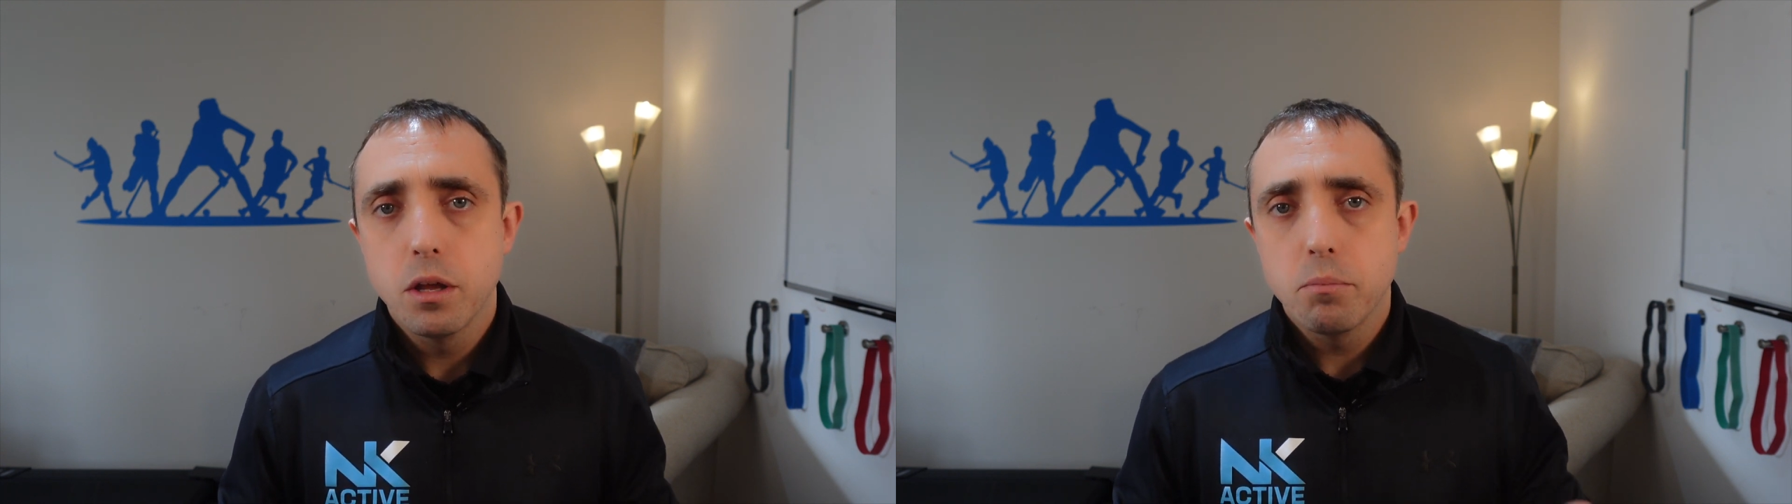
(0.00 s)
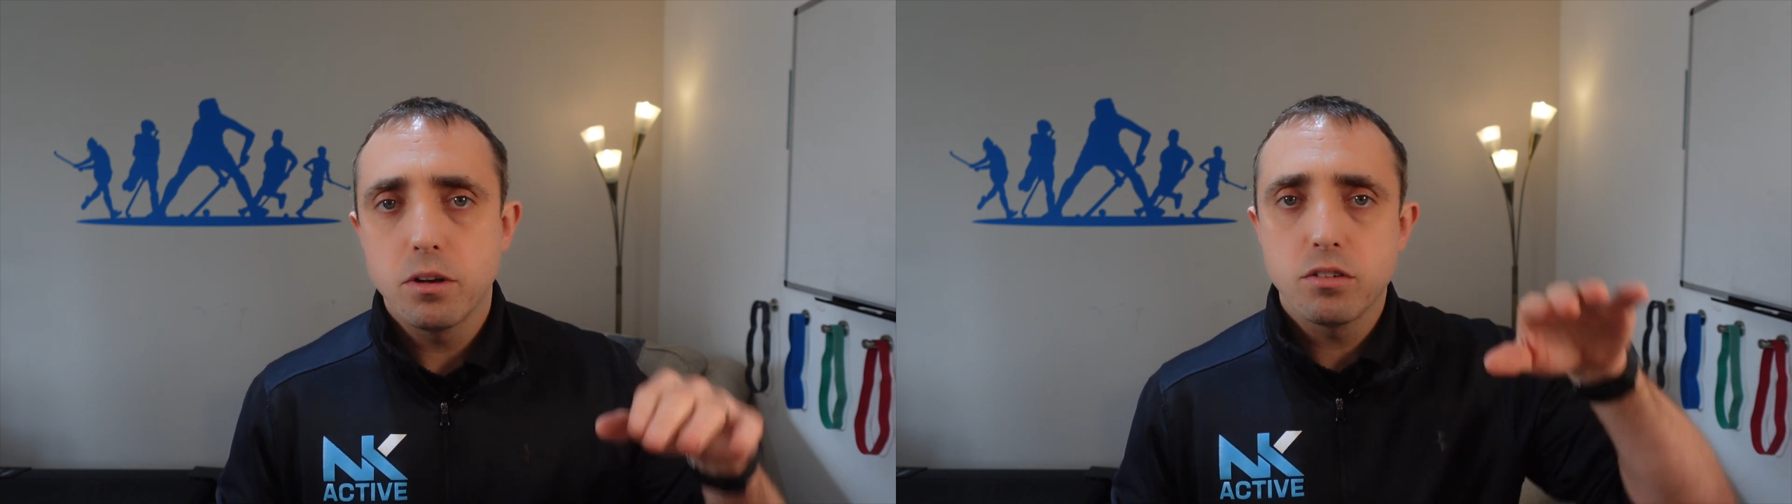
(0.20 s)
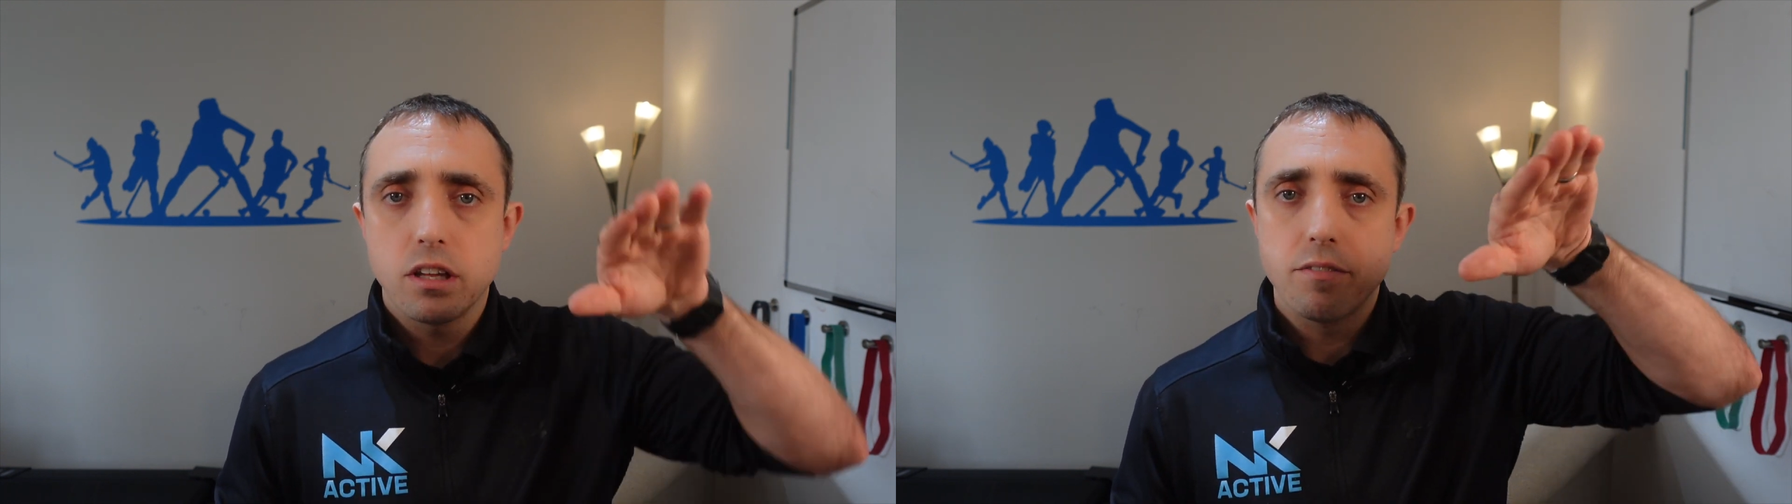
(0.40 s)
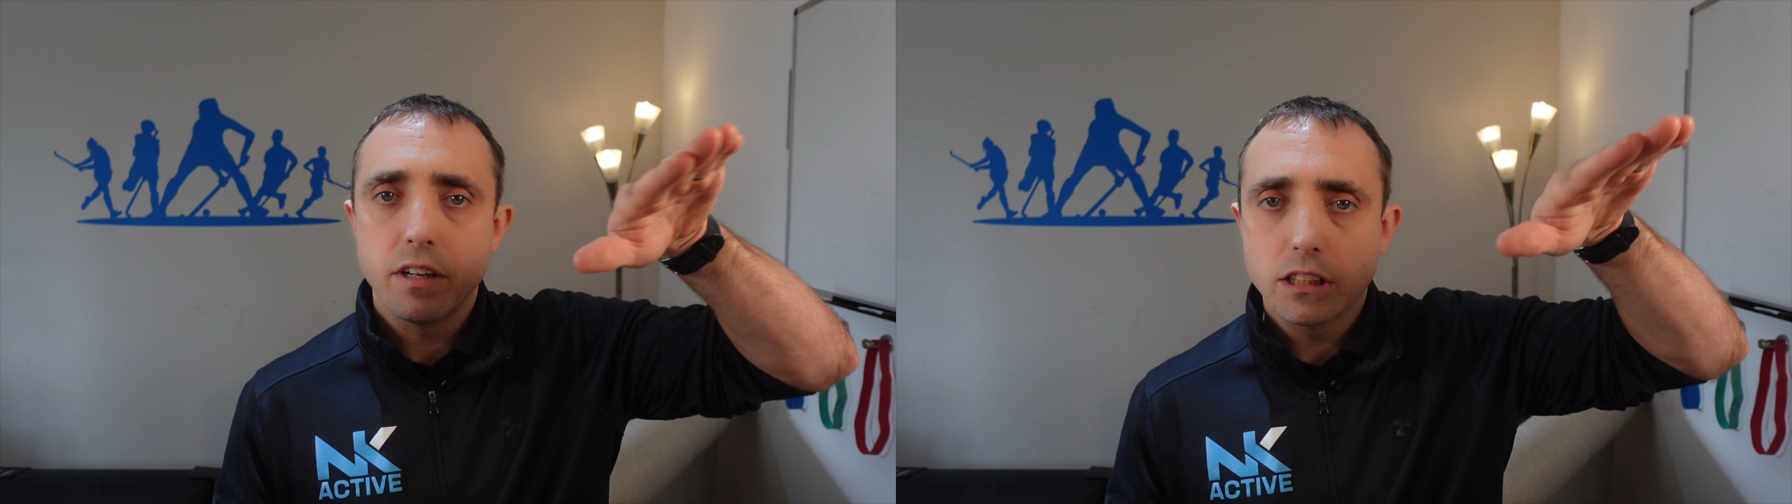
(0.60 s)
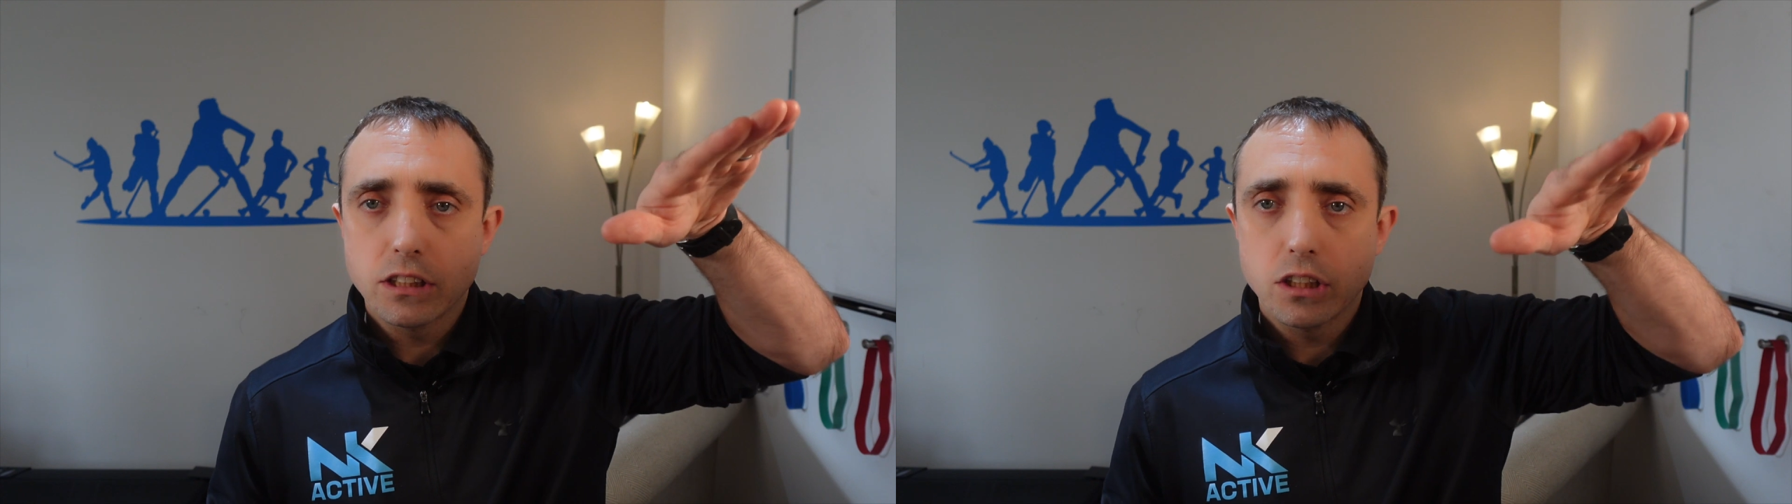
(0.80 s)
because having
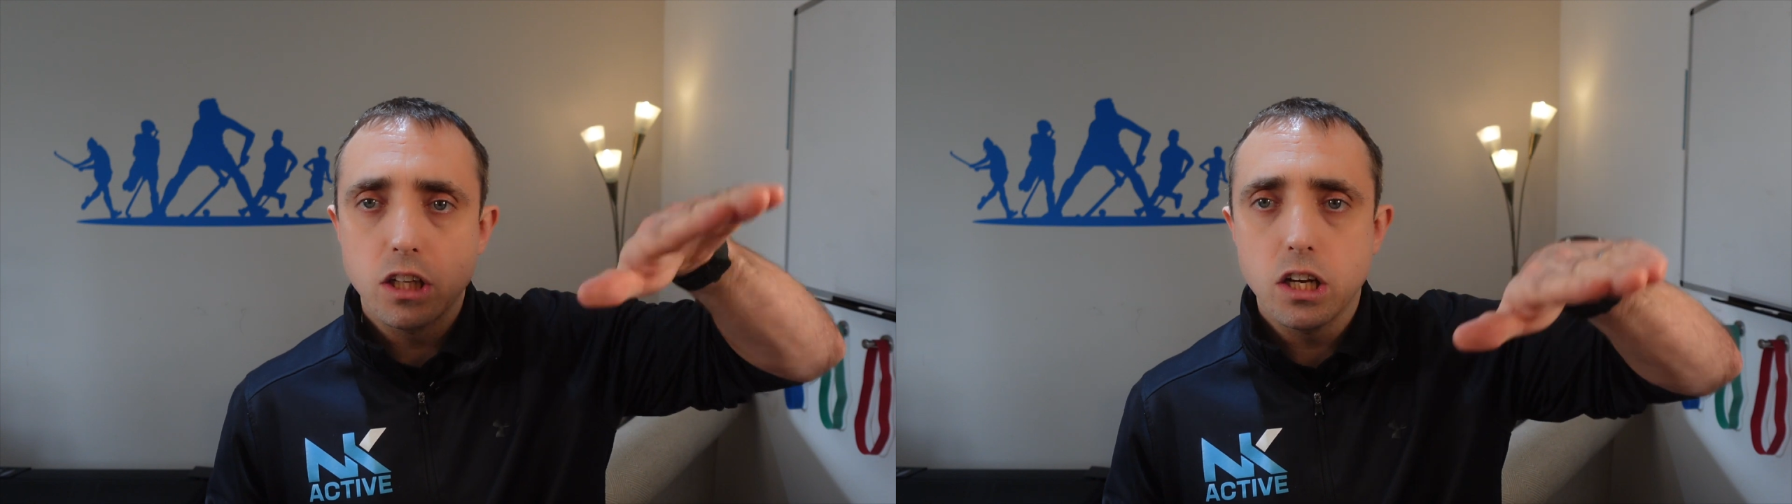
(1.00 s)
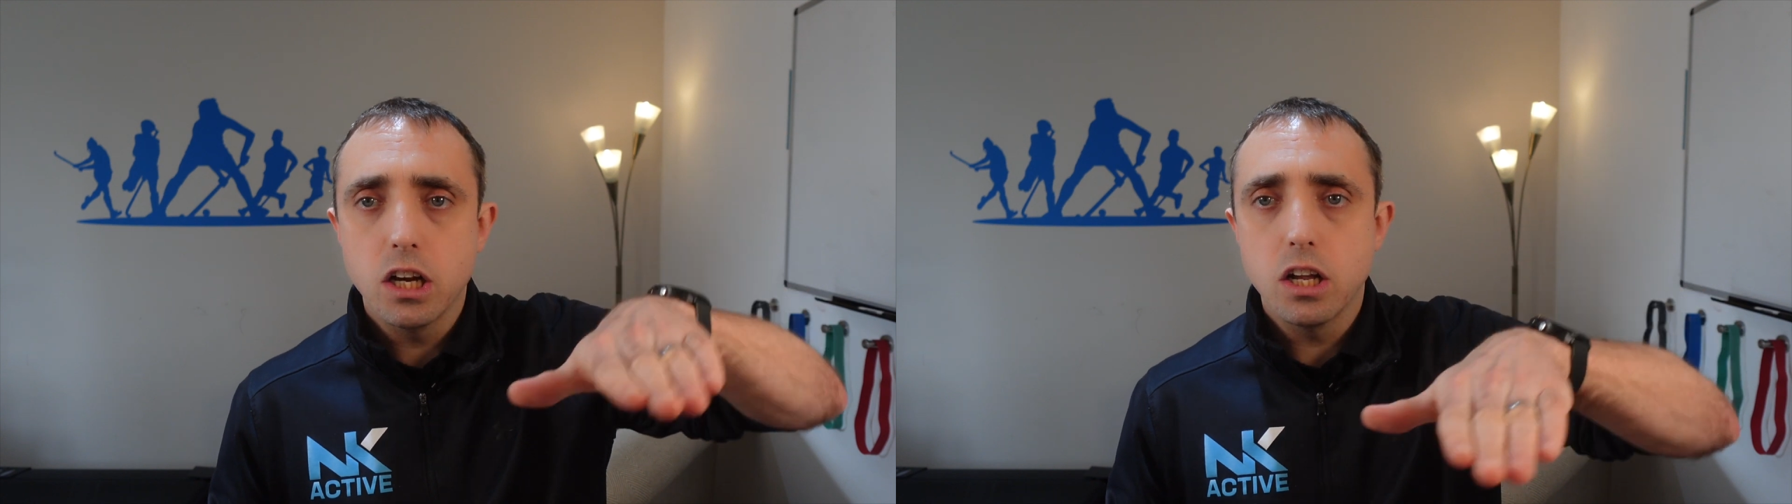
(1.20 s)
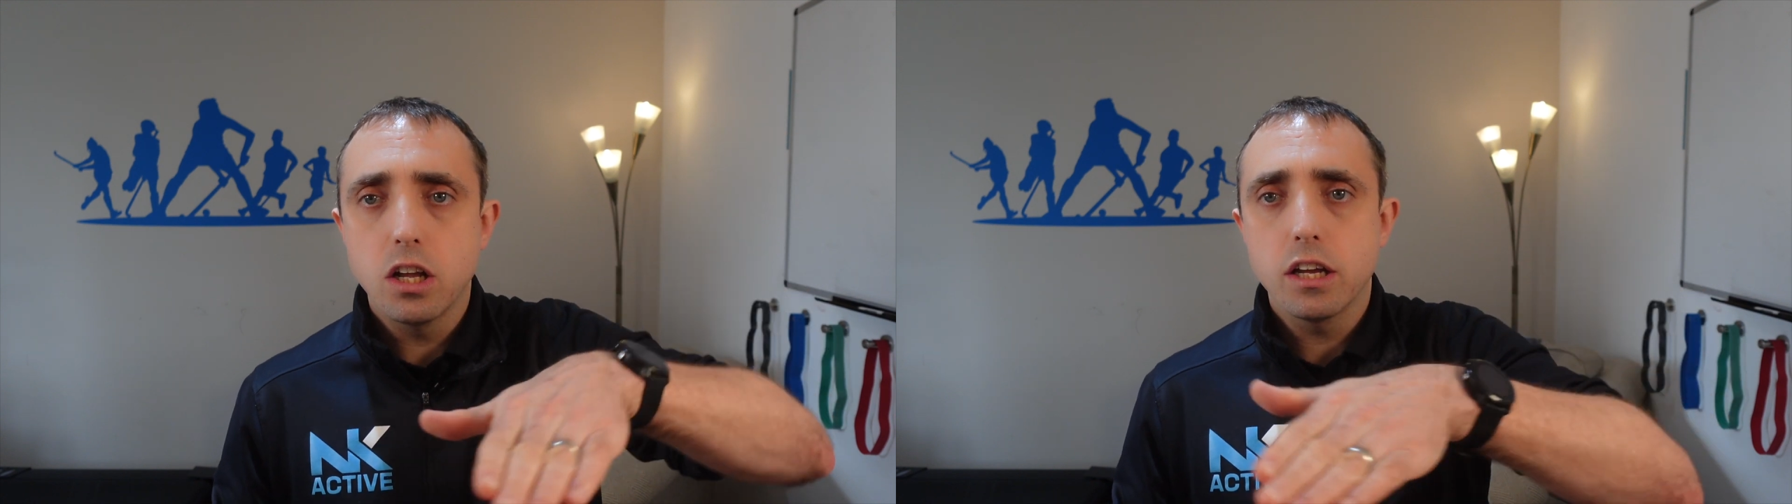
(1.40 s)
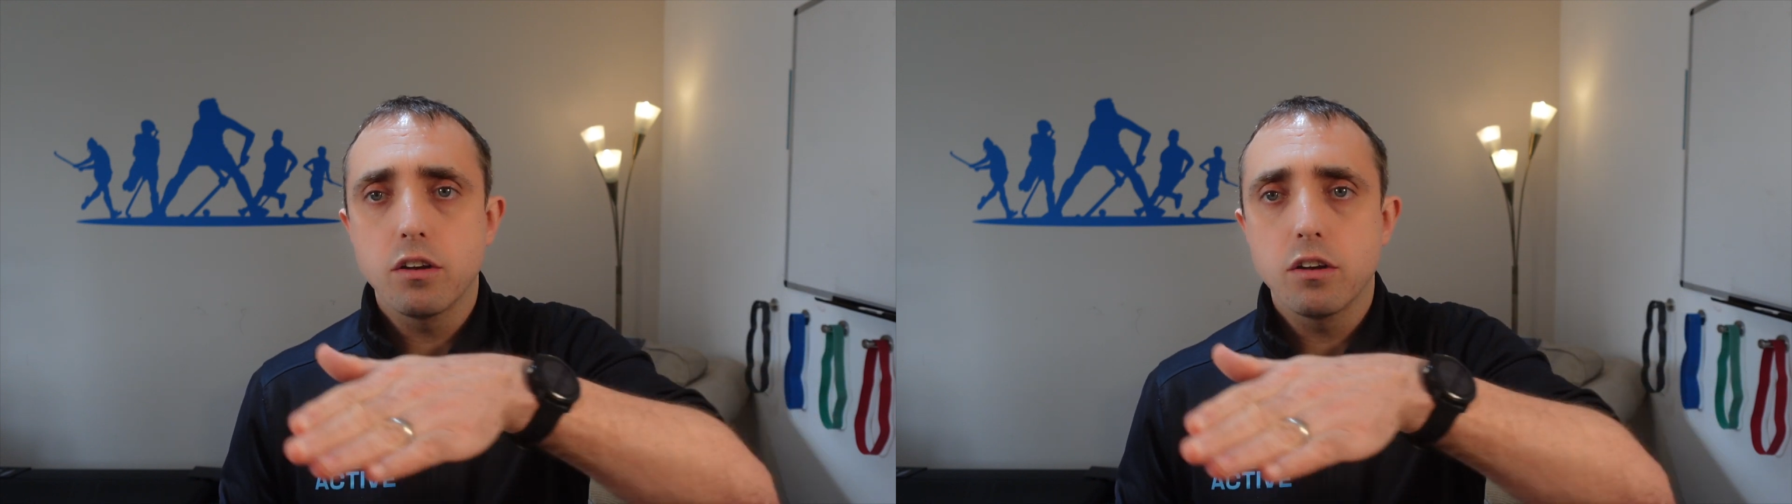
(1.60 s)
that slight